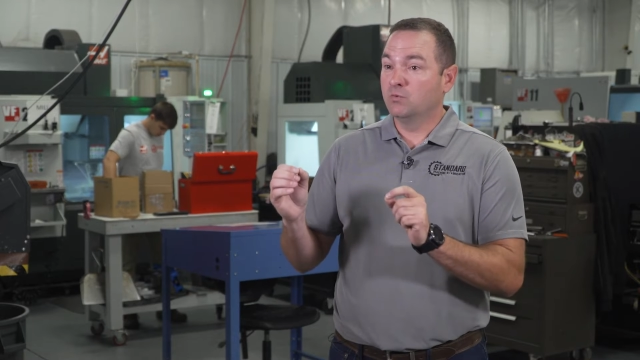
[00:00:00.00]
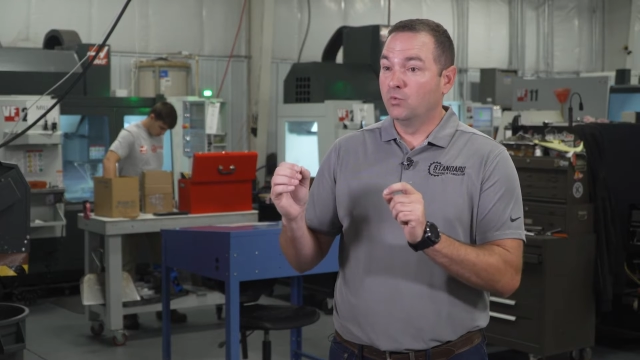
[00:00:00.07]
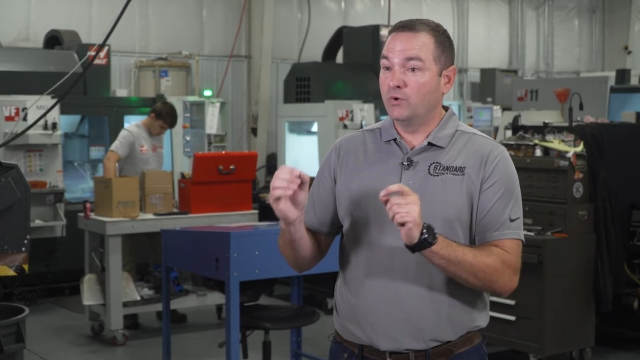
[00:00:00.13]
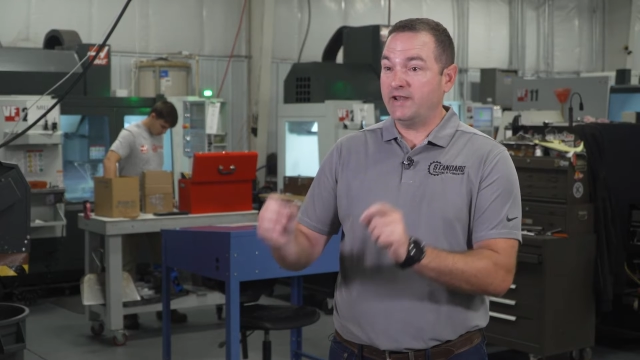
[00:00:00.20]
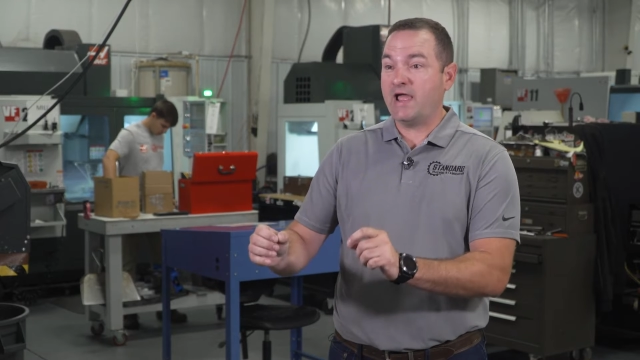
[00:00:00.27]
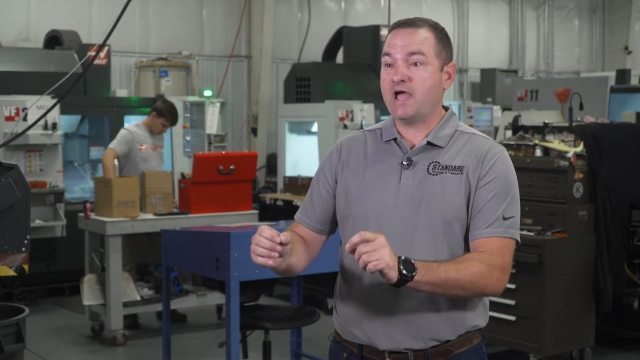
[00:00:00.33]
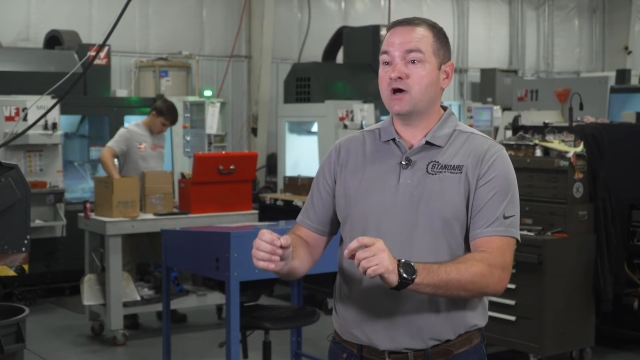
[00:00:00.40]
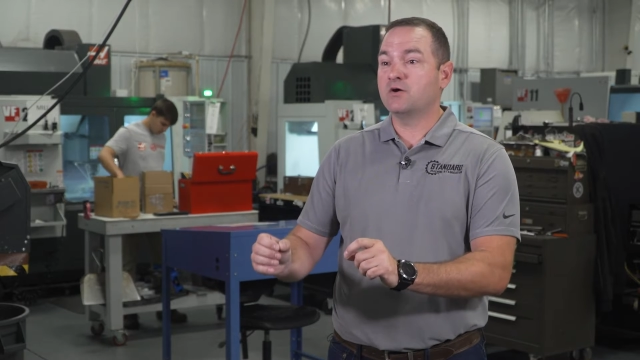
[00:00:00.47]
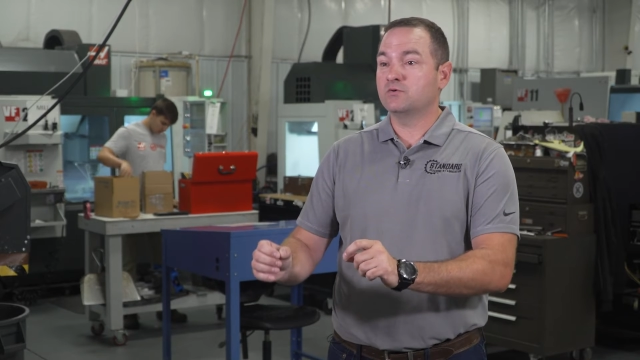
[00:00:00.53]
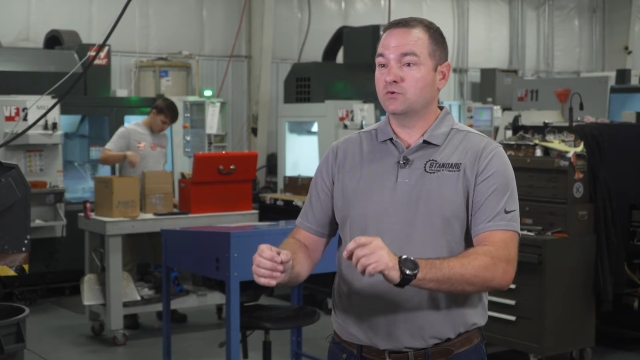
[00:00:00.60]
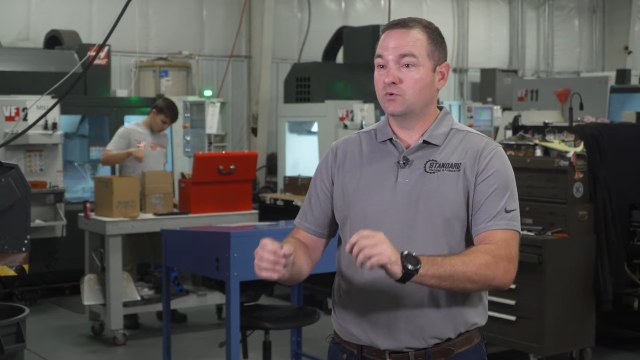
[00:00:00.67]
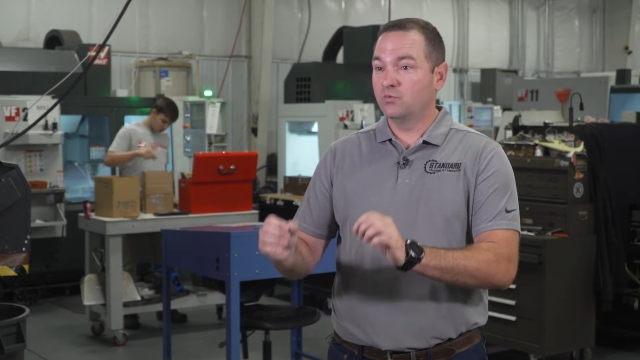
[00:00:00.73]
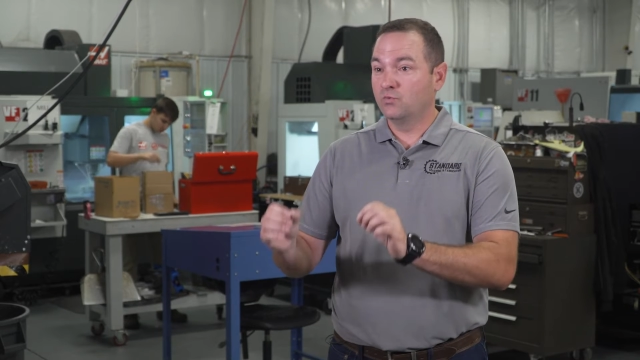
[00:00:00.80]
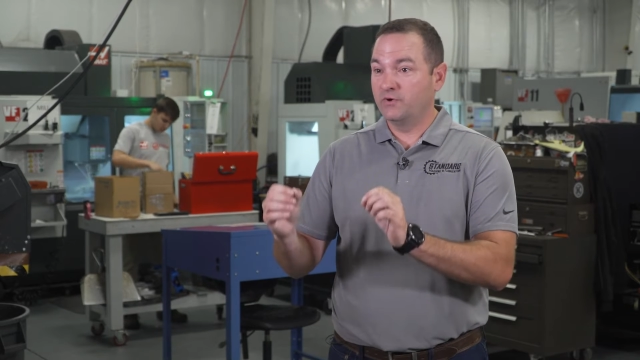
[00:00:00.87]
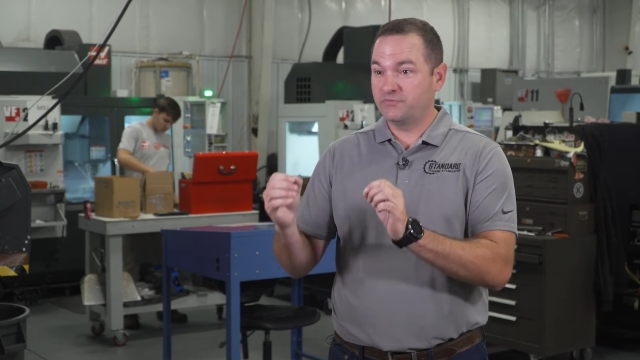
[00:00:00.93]
went out
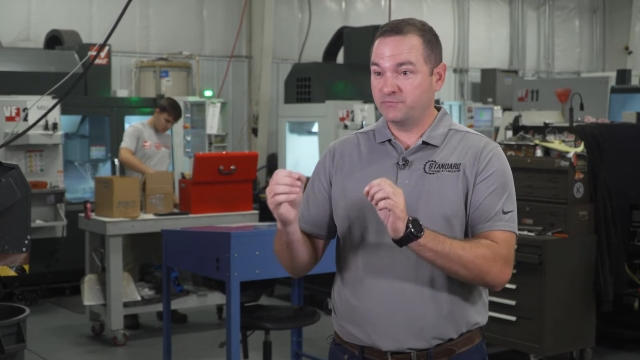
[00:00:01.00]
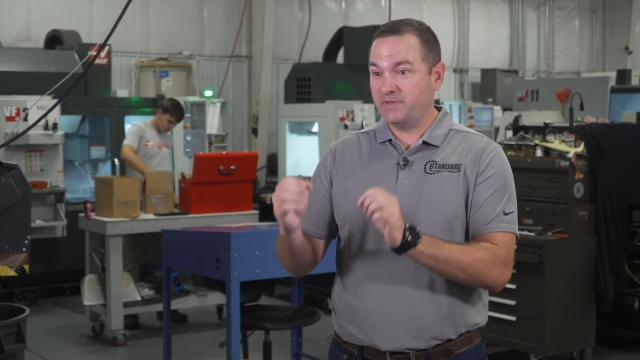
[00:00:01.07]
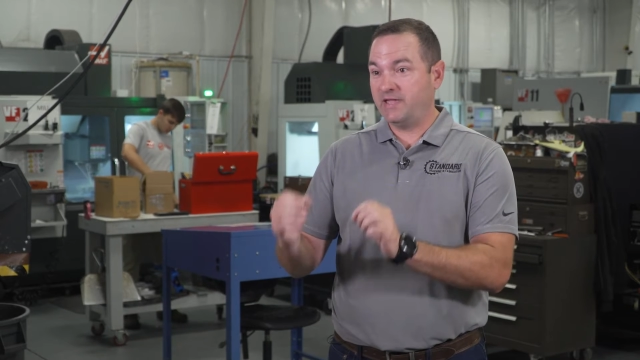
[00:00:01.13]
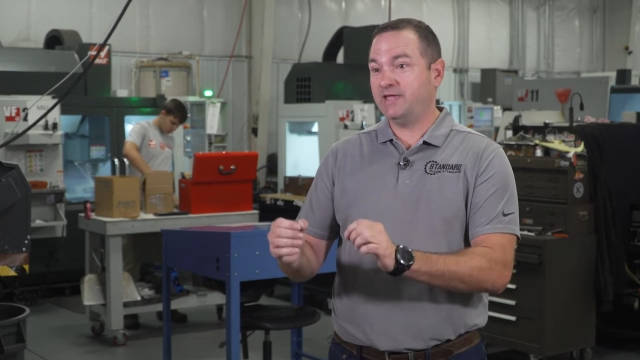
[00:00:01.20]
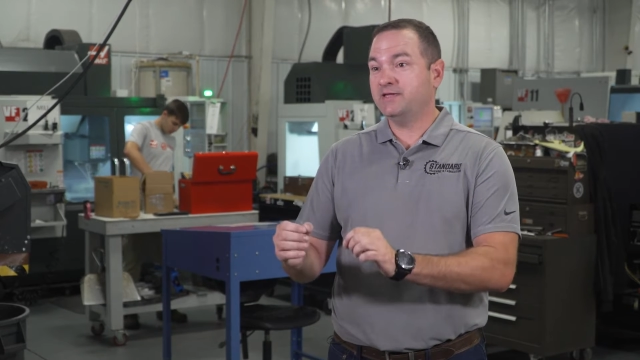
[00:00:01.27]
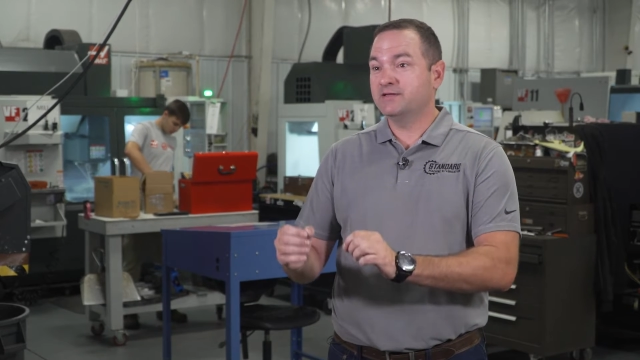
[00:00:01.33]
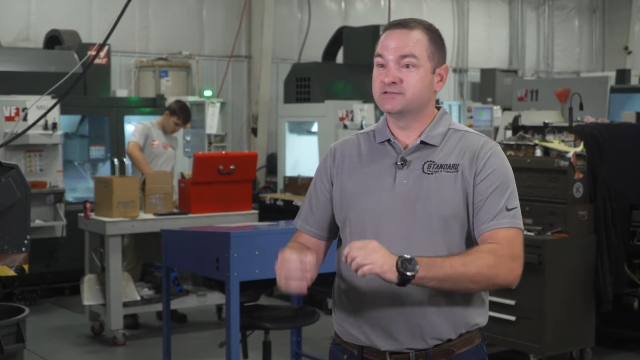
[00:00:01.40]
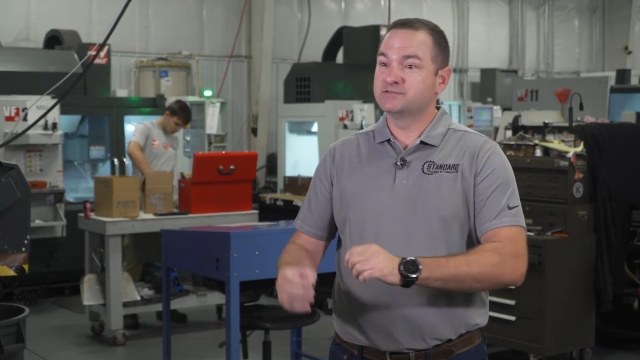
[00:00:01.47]
with me